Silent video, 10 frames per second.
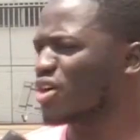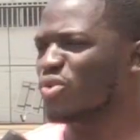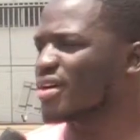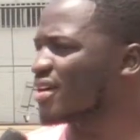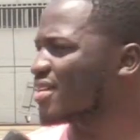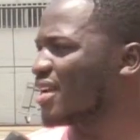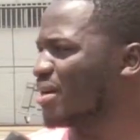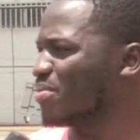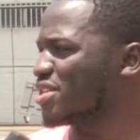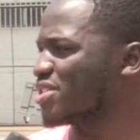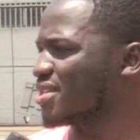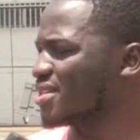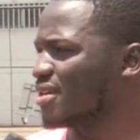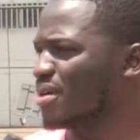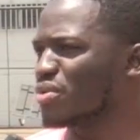we can really appreciate,
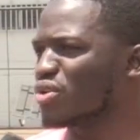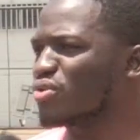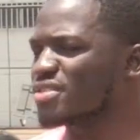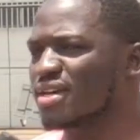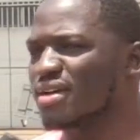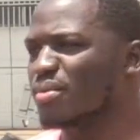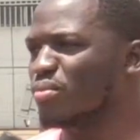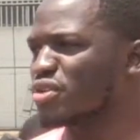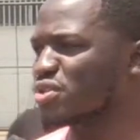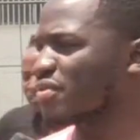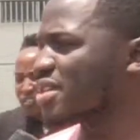because most of